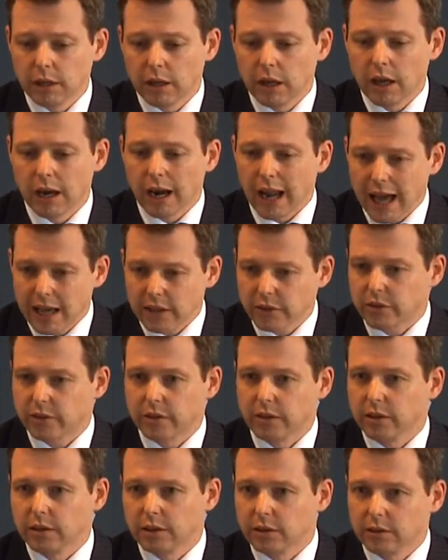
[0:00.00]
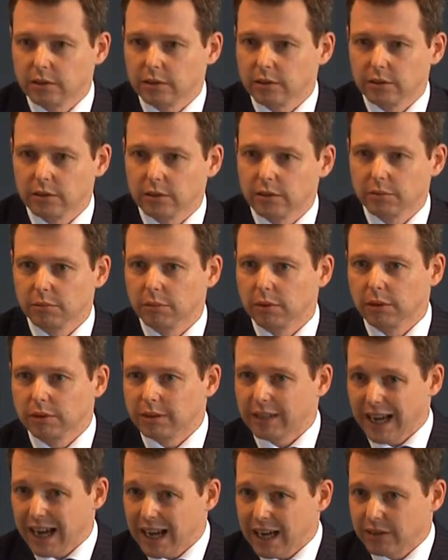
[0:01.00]
a lasting
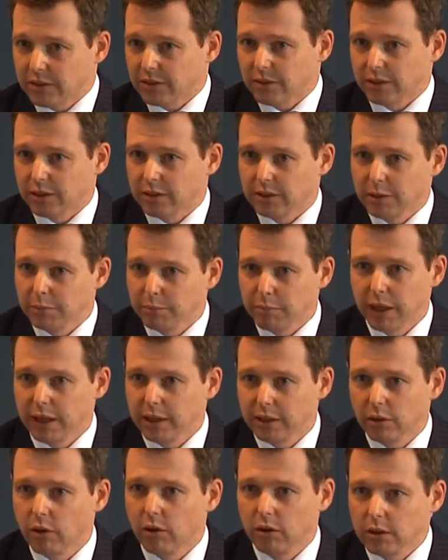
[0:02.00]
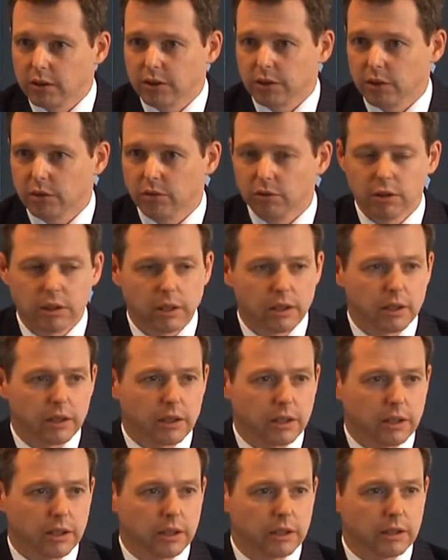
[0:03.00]
task and debate also
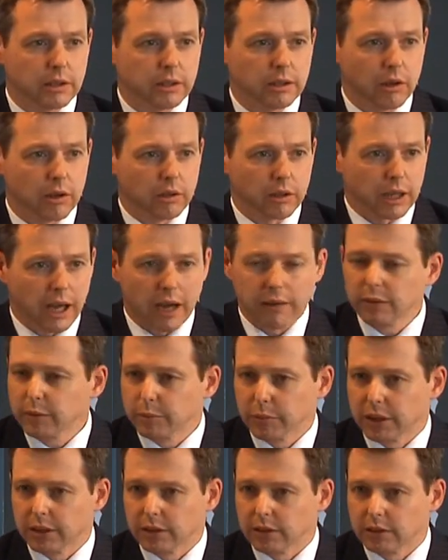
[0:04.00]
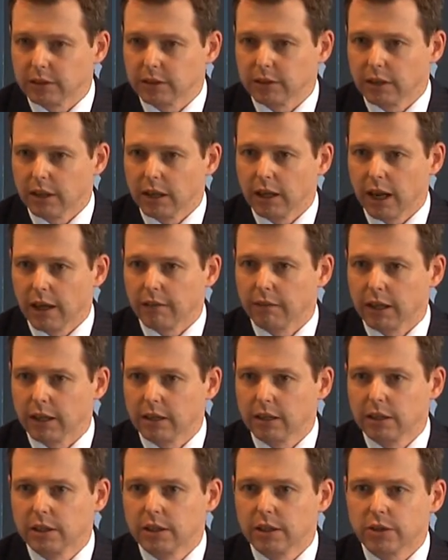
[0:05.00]
on a government level.
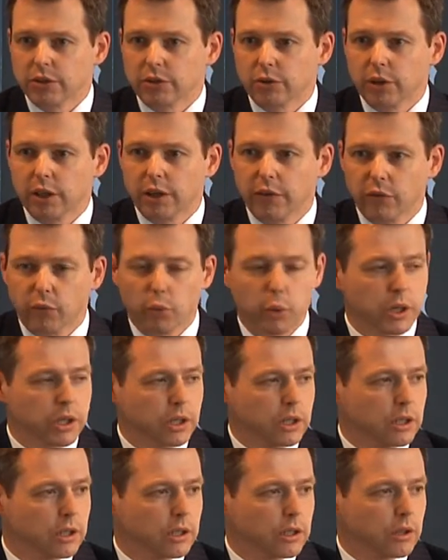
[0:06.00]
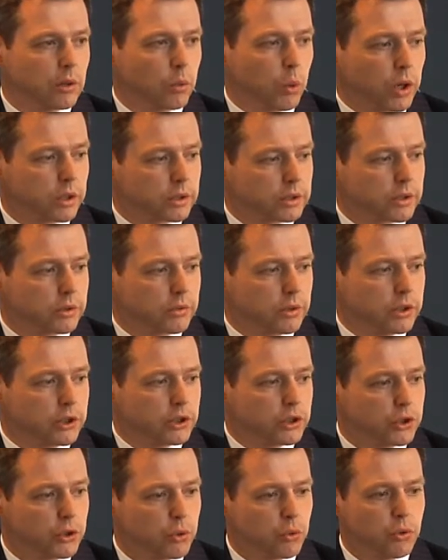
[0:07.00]
So if we want to
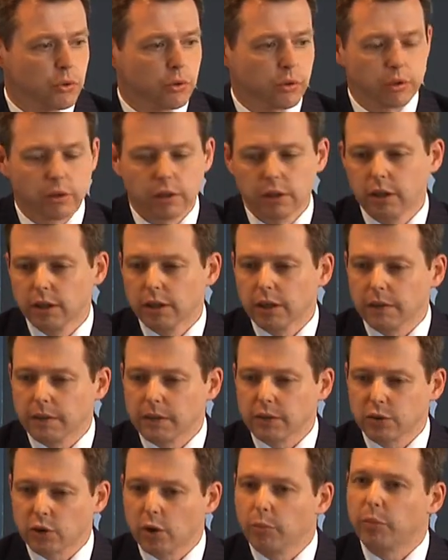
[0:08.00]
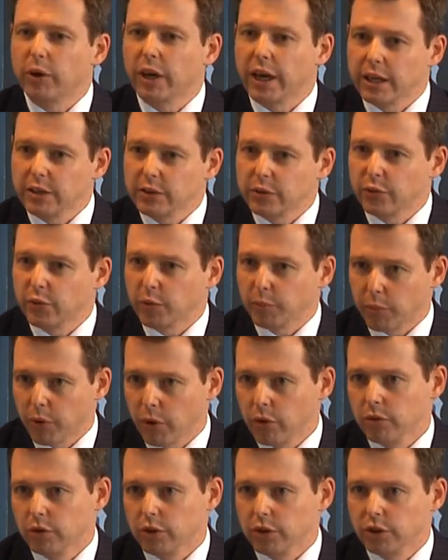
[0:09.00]
ensure this comprehensive
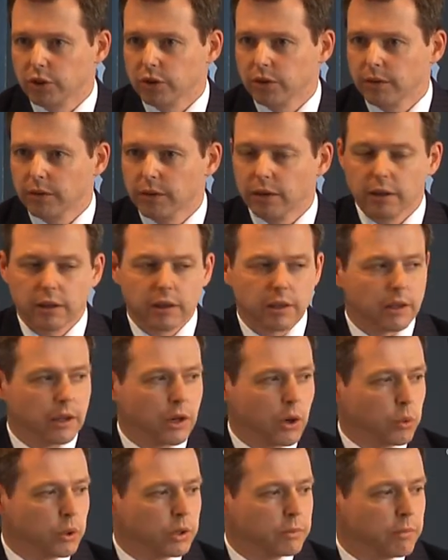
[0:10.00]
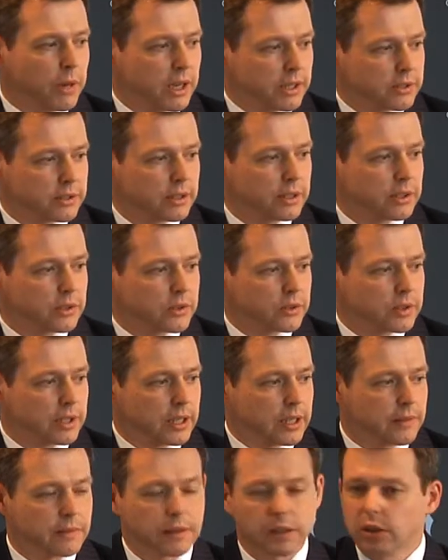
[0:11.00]
approach, we must
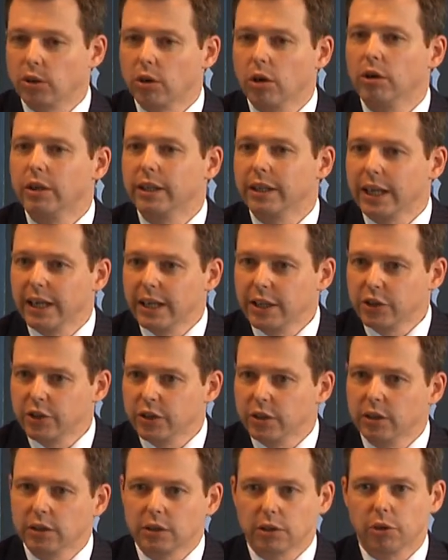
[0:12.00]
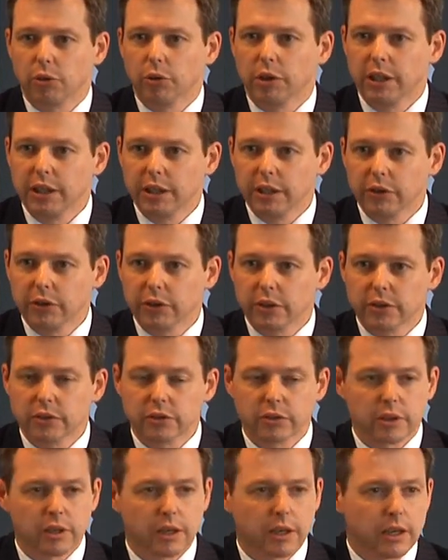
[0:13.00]
understand that coordination and
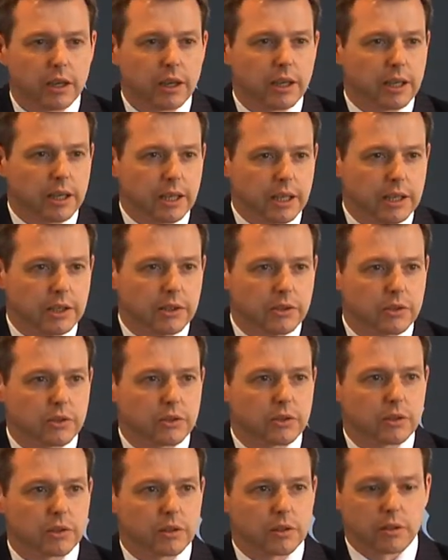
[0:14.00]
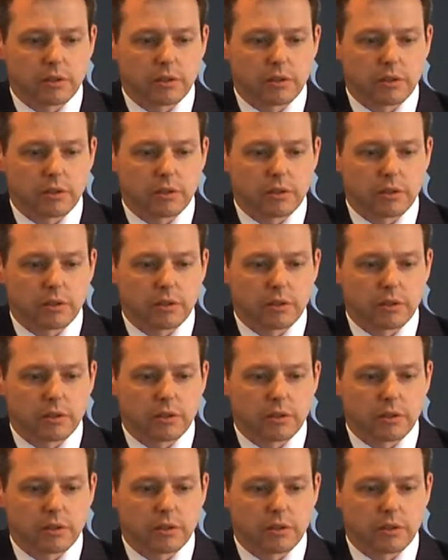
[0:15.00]
coherence is